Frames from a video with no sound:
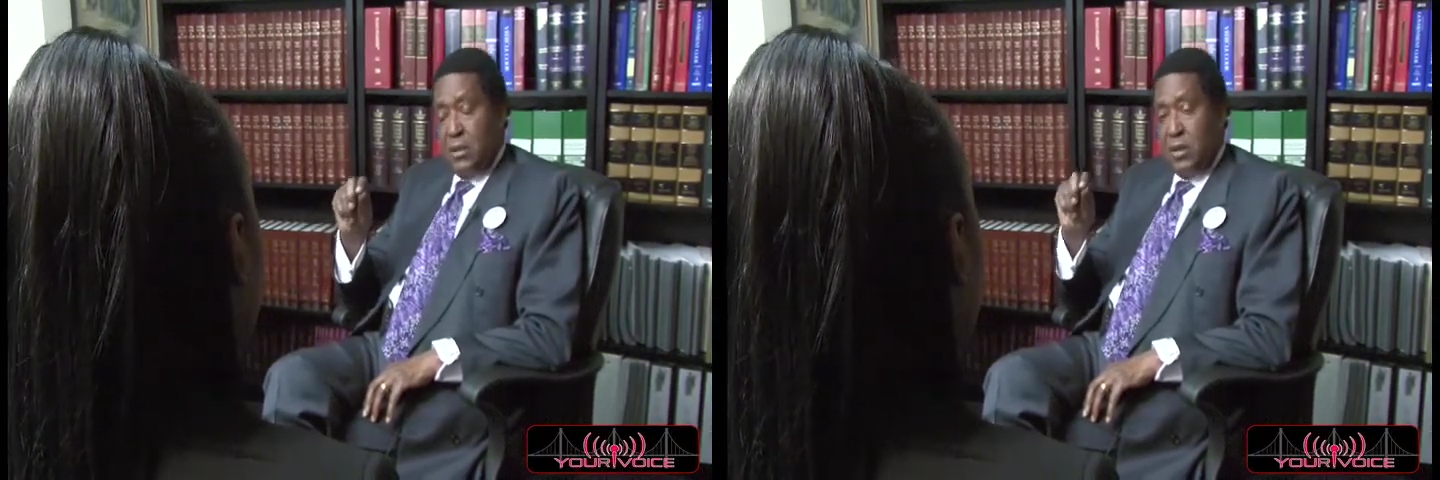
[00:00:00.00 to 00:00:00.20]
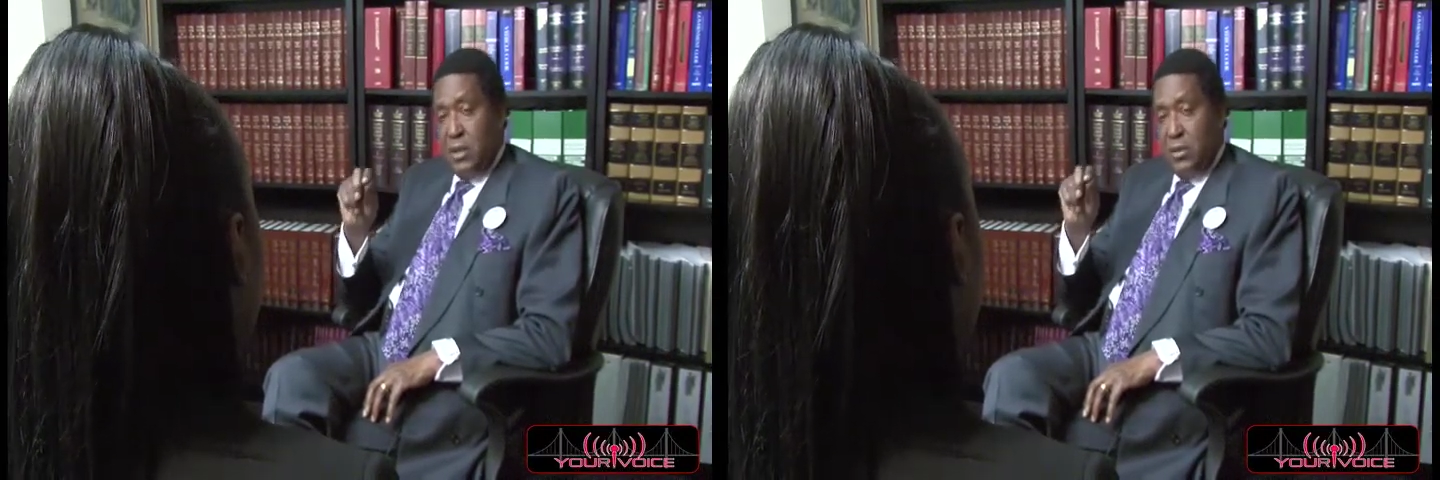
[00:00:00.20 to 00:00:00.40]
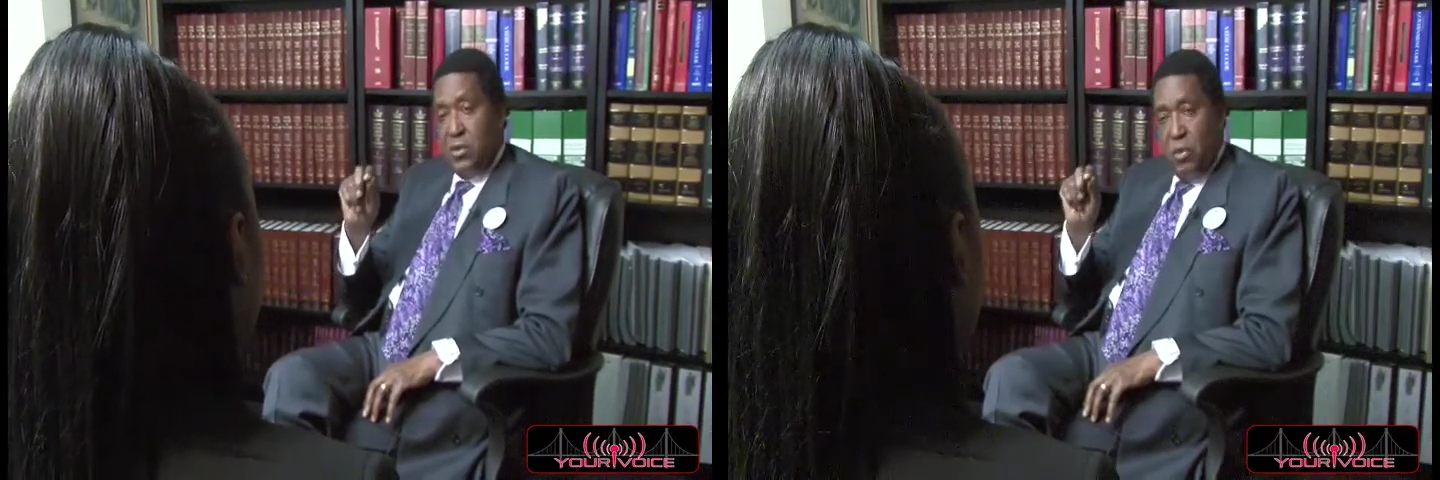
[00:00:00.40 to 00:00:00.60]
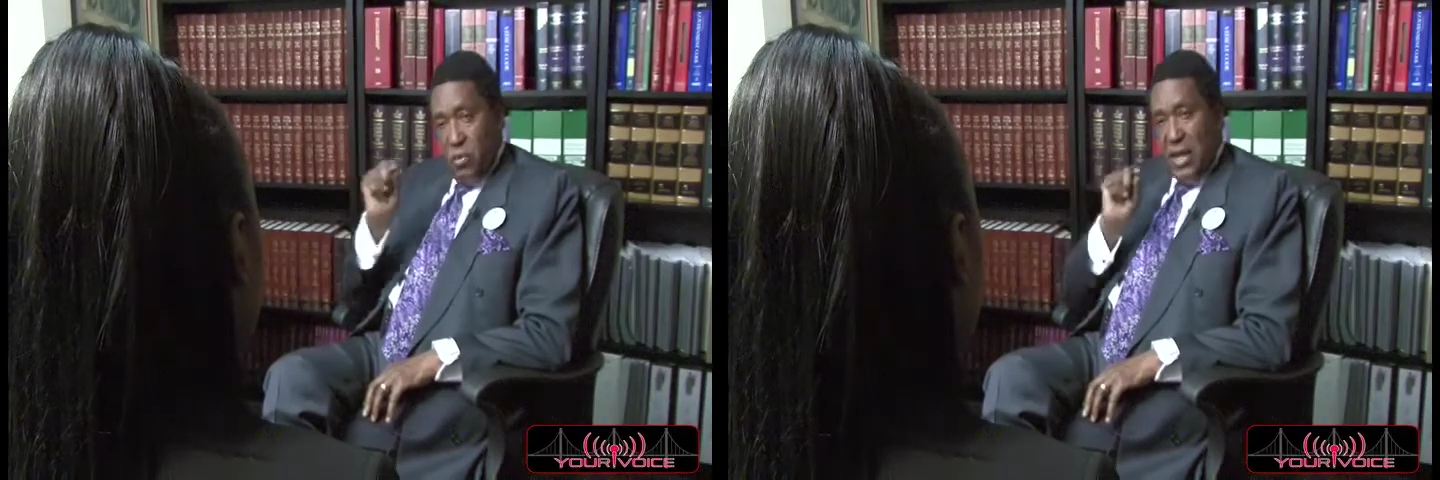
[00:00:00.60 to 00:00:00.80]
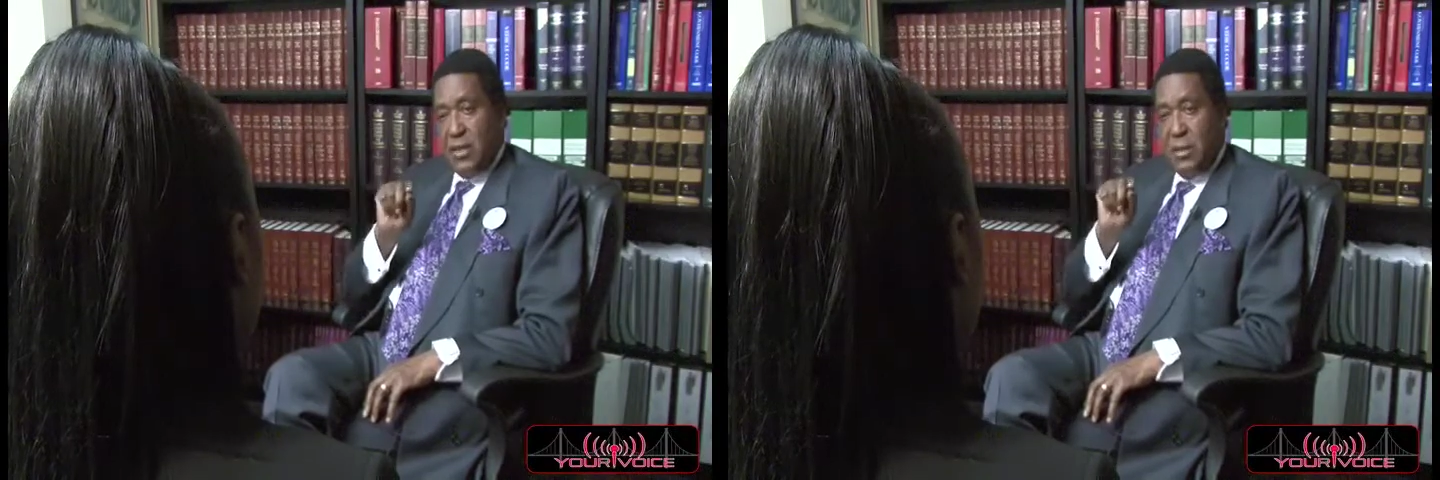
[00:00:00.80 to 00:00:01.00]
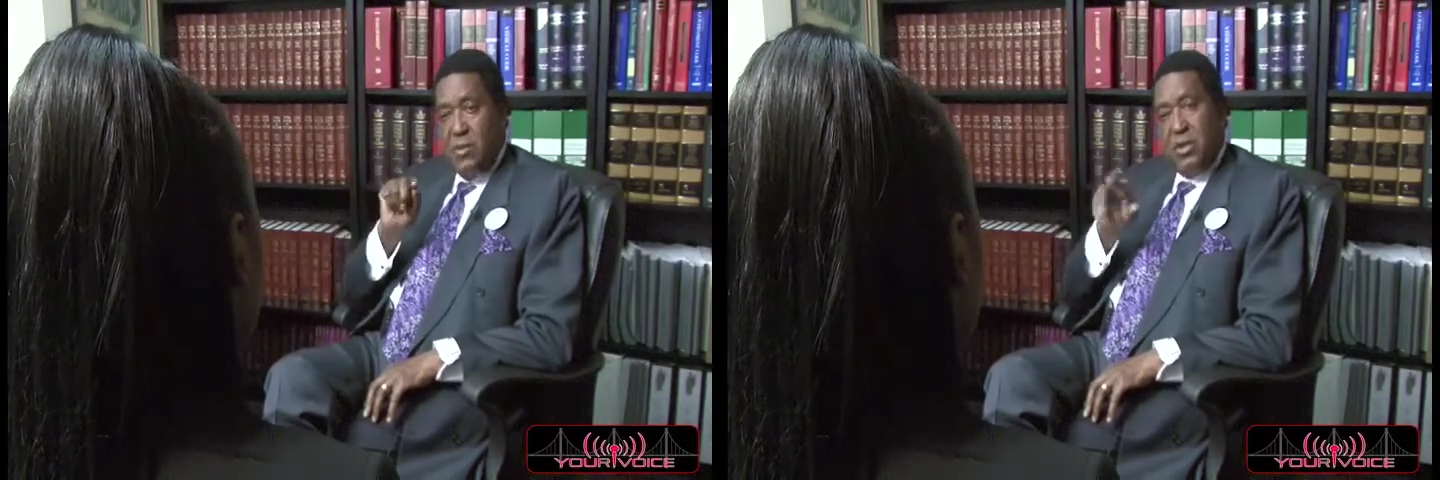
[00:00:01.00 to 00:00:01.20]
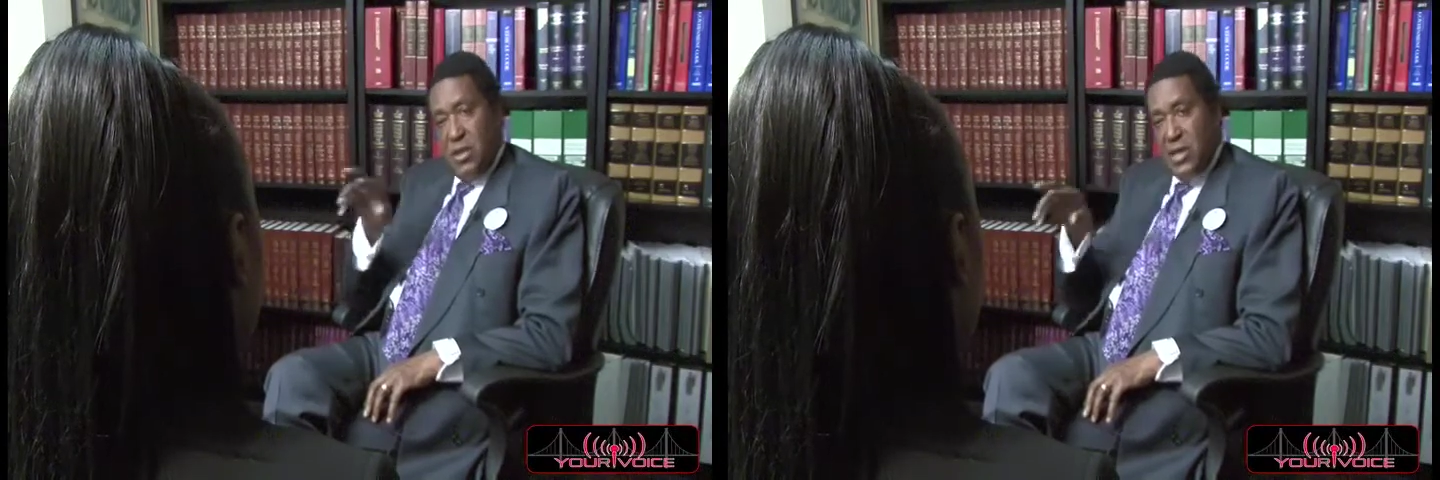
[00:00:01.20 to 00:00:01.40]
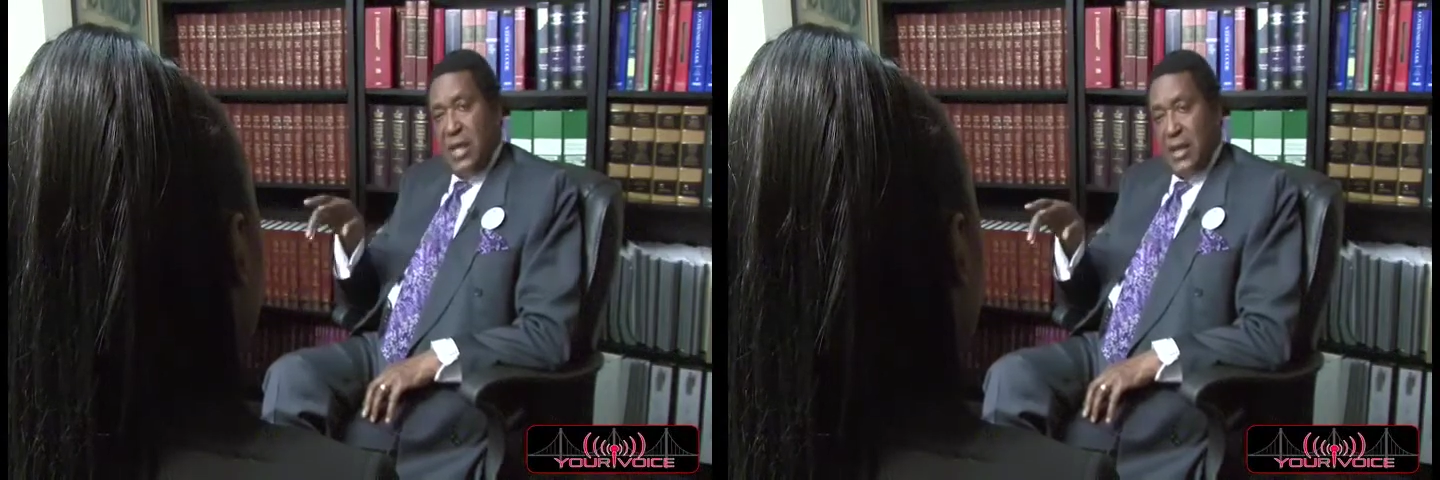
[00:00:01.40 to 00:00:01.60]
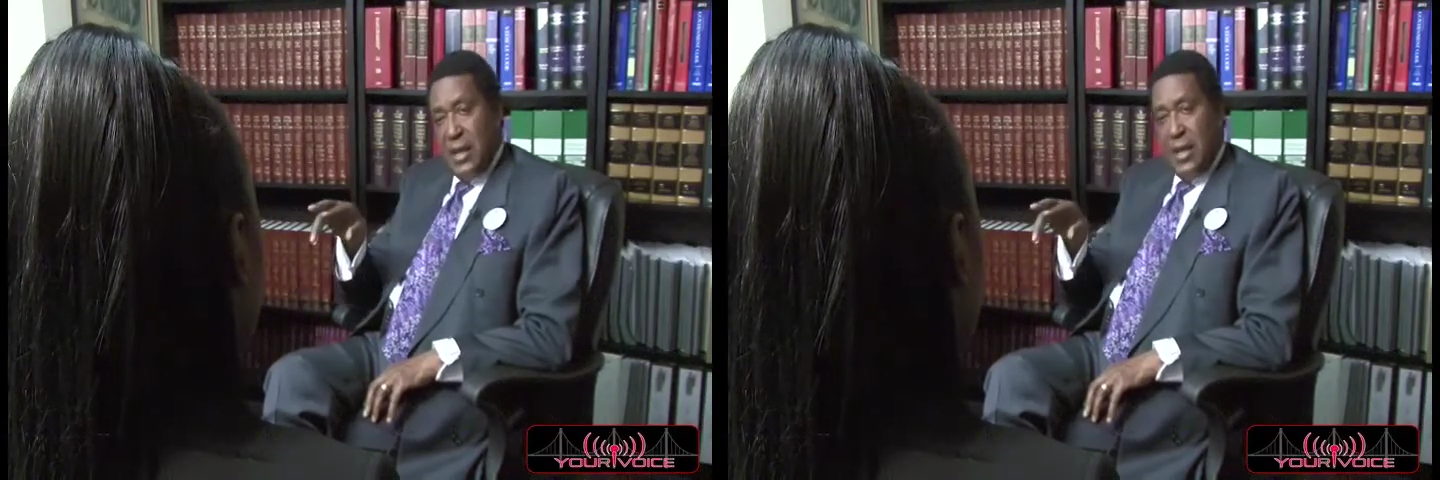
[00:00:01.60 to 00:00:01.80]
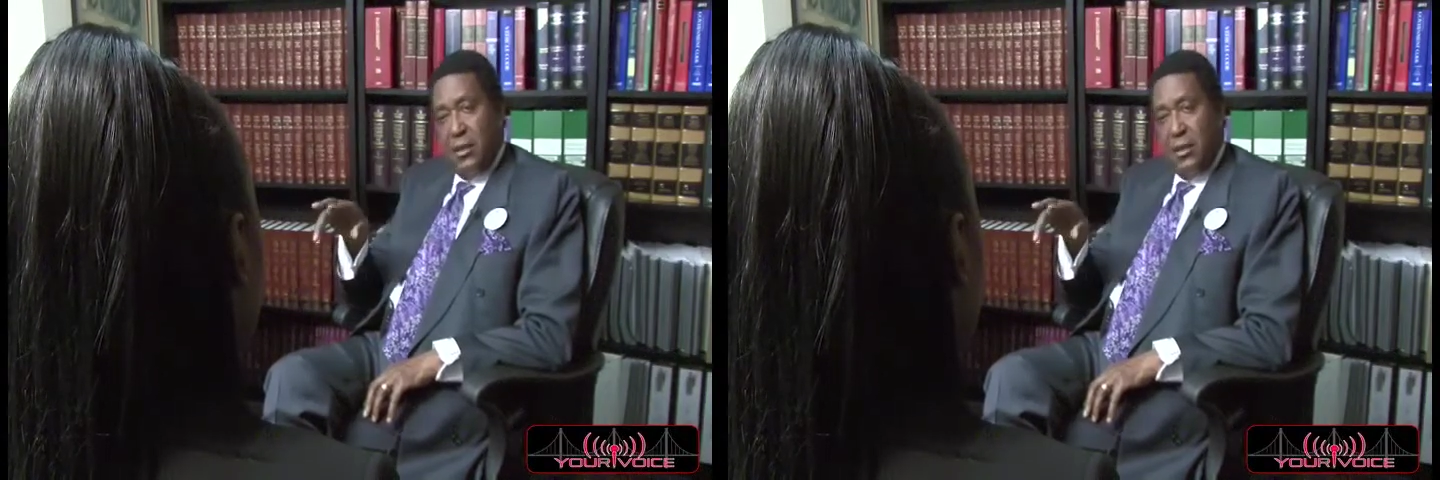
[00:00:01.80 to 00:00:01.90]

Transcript: to arrest him. You could say that.